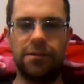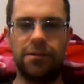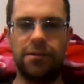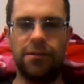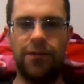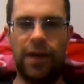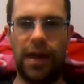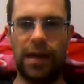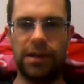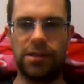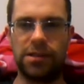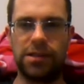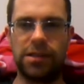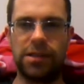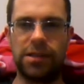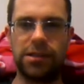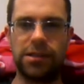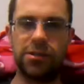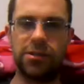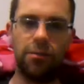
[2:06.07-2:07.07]
to vets,
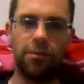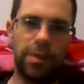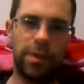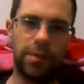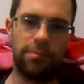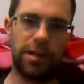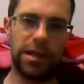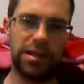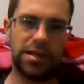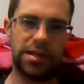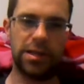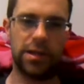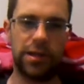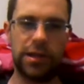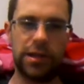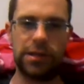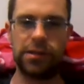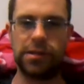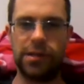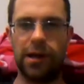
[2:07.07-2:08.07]
the sort of big plastic things.